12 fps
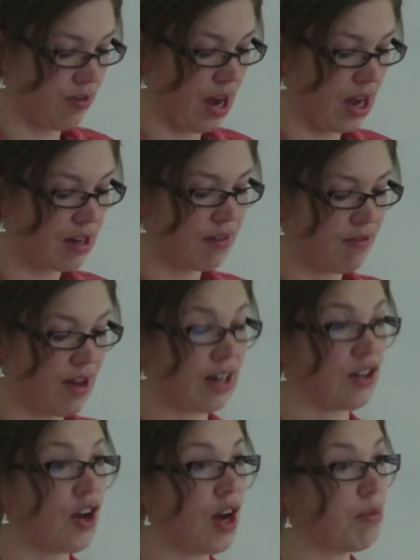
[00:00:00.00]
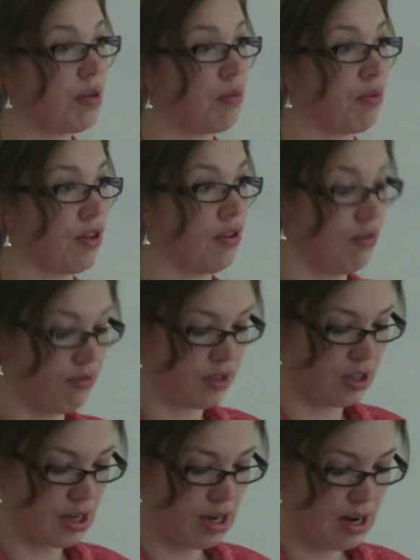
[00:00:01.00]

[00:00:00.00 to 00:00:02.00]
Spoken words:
had in fact not been approved,